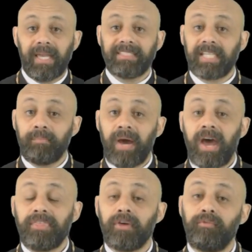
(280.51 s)
It's a
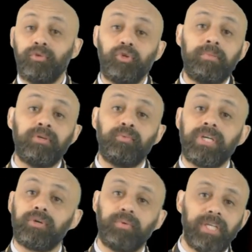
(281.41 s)
path of human
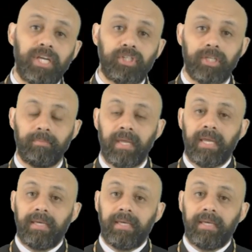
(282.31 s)
recreation.